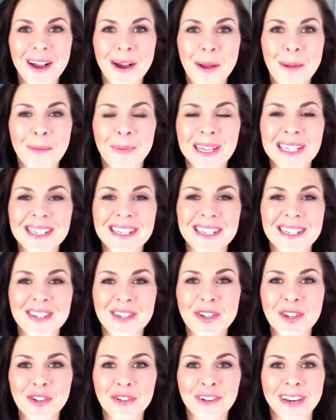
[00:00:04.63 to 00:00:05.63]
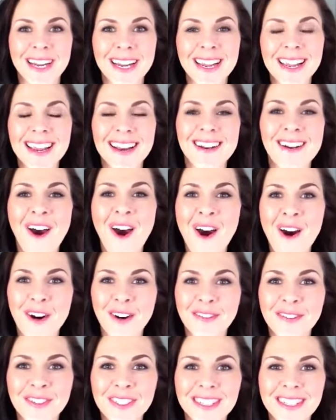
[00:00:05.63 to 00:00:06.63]
I'm based in Tring in
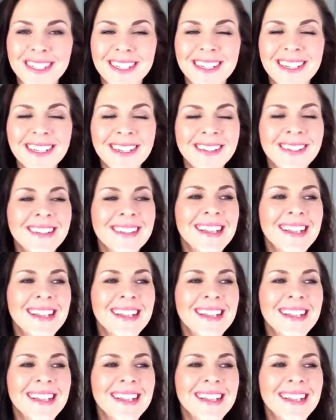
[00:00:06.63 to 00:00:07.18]
Hertfordshire,